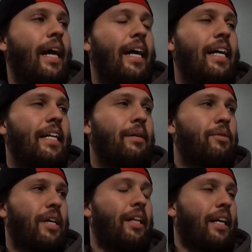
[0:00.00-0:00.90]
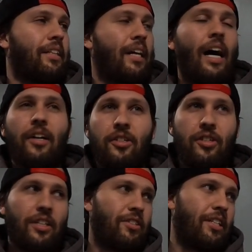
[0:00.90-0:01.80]
And it was at like a dollar
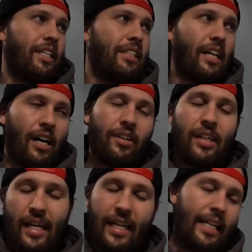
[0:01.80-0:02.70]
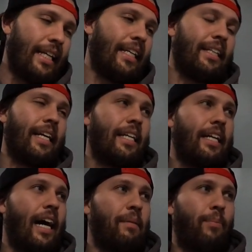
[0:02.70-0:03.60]
sixty, dollar eighty.
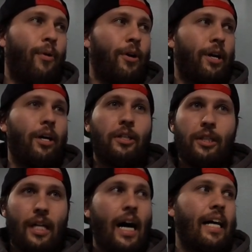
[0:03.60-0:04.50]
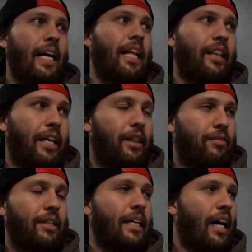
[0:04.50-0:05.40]
Then I bought a lot at like
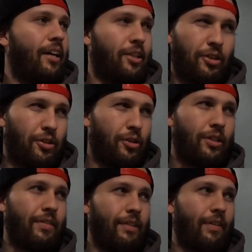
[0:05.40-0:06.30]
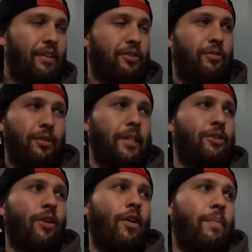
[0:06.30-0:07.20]
three dollars or two seventy five. So it really
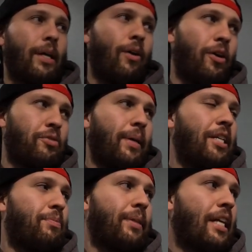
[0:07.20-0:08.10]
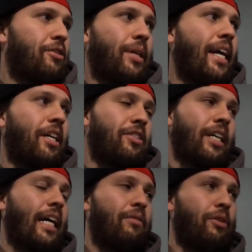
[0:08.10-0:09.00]
drove up my cost base, but that's okay because
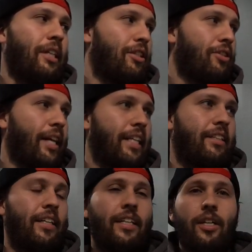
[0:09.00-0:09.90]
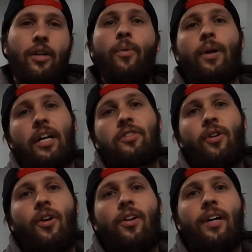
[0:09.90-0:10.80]
like I really just liked what I
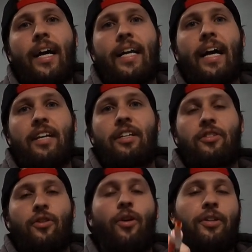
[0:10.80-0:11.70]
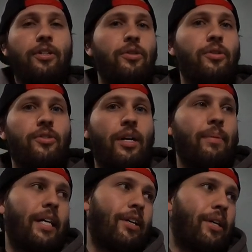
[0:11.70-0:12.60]
saw. And as I saw the news,
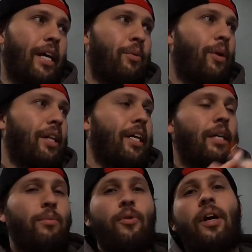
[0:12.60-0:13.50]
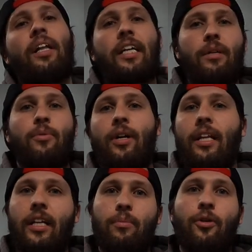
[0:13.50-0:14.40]
I'm like, okay, well, I like it more, I like it more, I
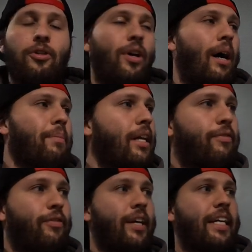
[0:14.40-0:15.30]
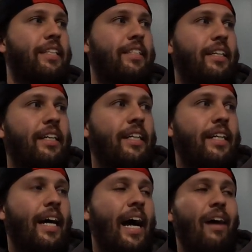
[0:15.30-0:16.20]
like it more. So I'm not afraid
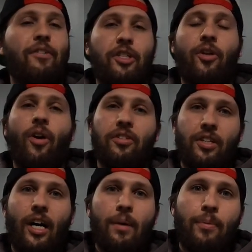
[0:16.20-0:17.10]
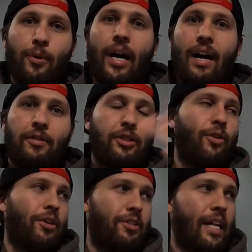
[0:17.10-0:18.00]
to average cost up or average
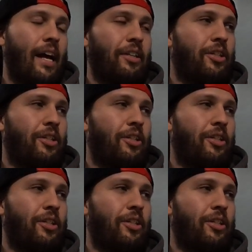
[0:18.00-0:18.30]
cost down.